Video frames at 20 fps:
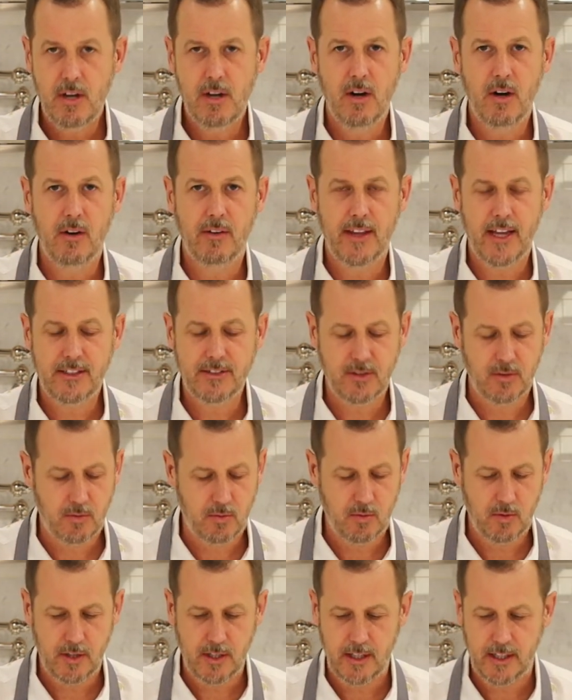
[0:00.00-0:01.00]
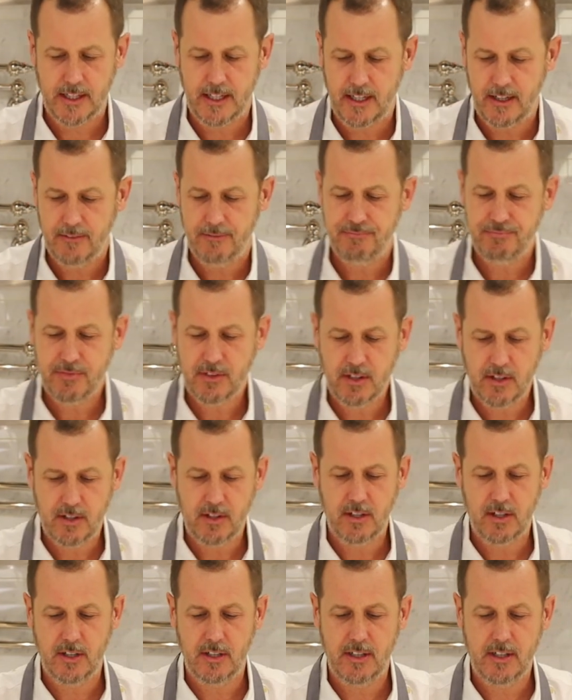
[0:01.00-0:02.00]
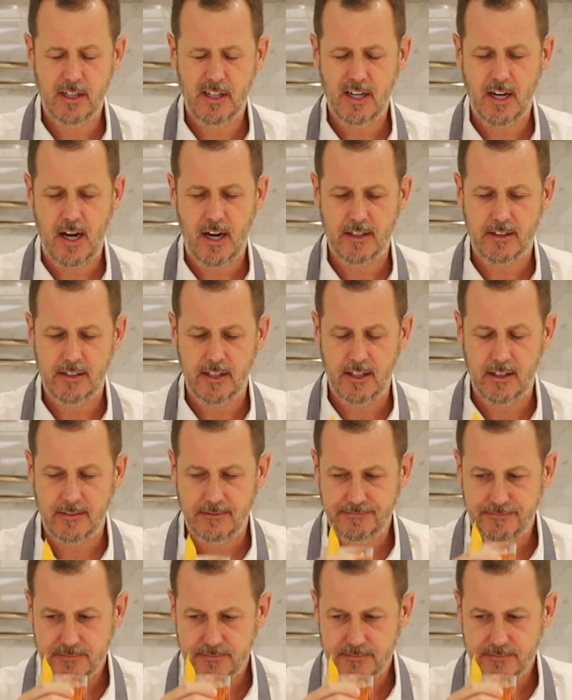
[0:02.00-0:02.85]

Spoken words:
Oh, that's a really good cocktail.